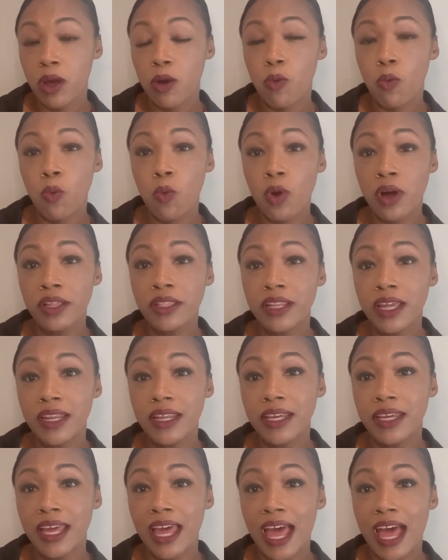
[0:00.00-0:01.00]
One that
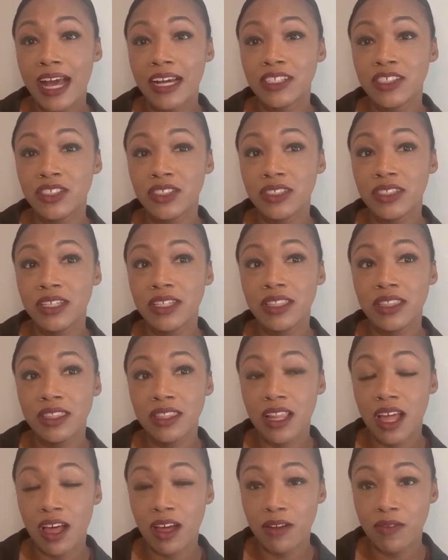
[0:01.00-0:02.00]
he actually
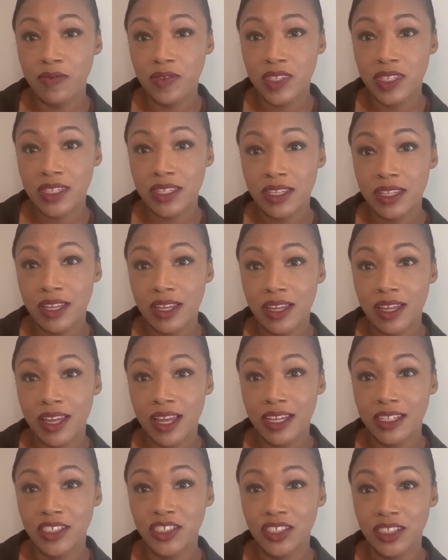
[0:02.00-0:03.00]
loves,
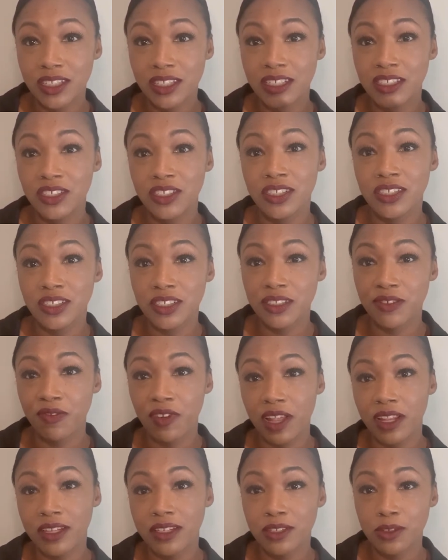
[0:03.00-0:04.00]
and she legit just
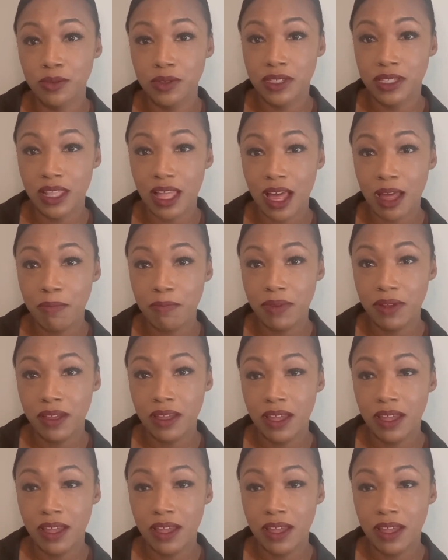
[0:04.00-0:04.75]
fell into his lap.